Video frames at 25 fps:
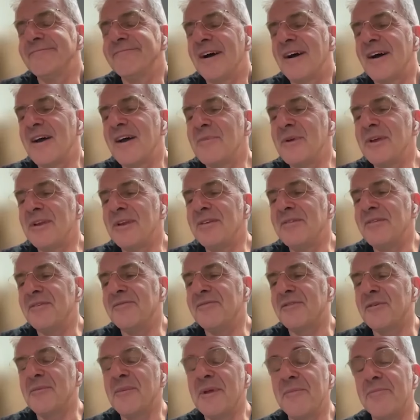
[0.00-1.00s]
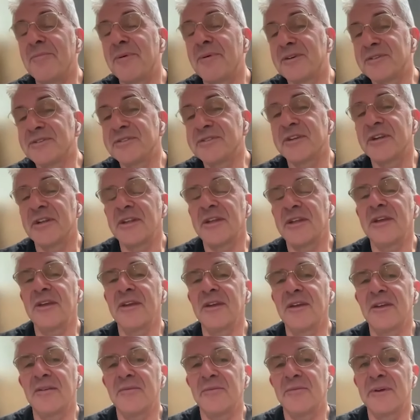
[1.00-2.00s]
I mean, for me
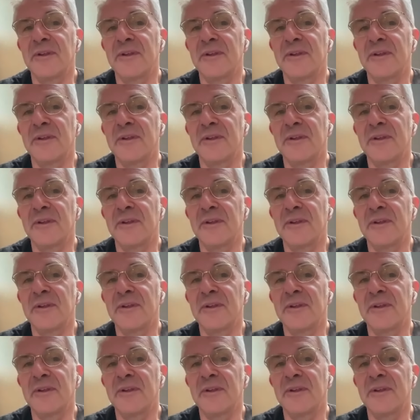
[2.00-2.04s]
personally,